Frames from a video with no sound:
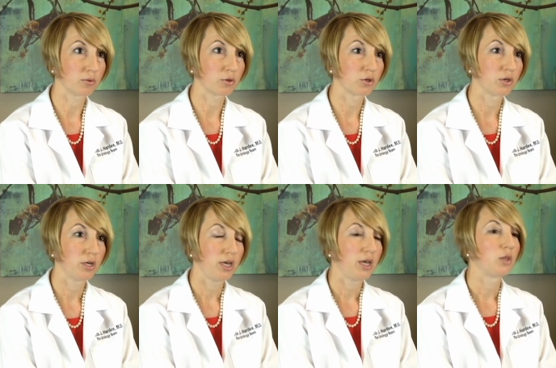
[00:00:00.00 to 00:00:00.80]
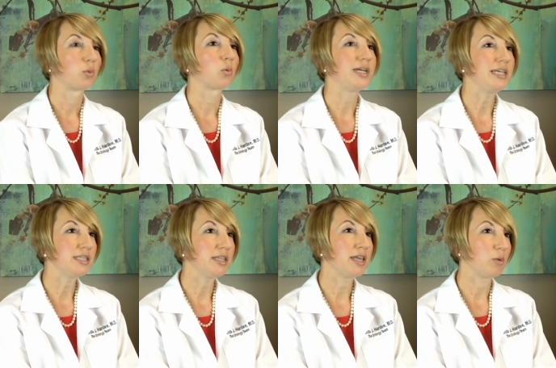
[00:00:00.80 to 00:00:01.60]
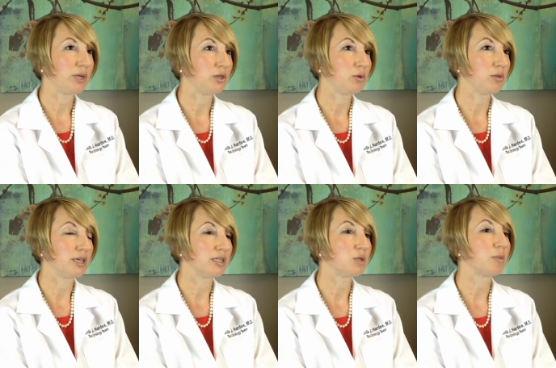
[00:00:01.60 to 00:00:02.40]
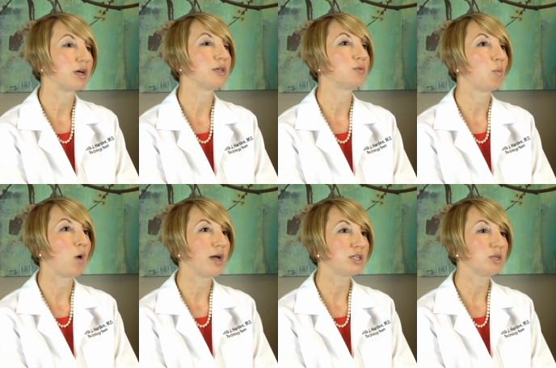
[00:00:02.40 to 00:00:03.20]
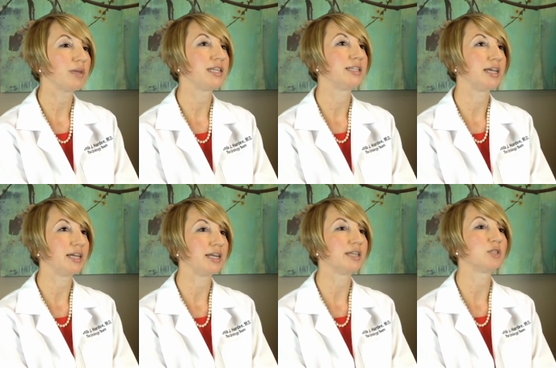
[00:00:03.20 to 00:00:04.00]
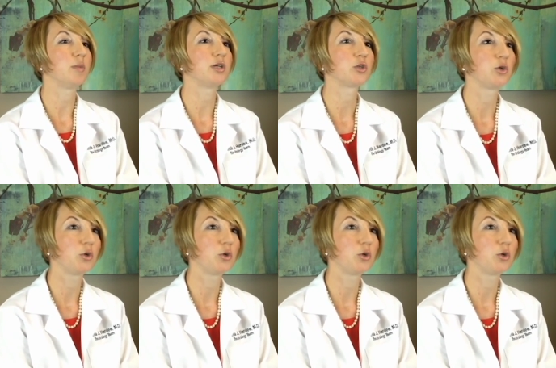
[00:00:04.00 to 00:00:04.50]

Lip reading: approach. The reason that we do this is because we want to maintain as much